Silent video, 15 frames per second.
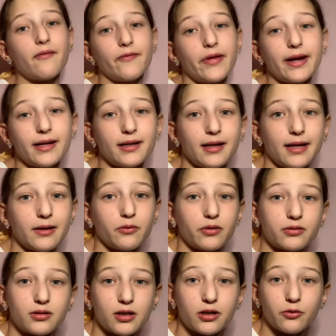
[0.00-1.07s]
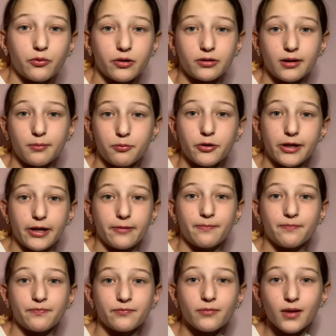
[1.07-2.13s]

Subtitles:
then it would look really pretty.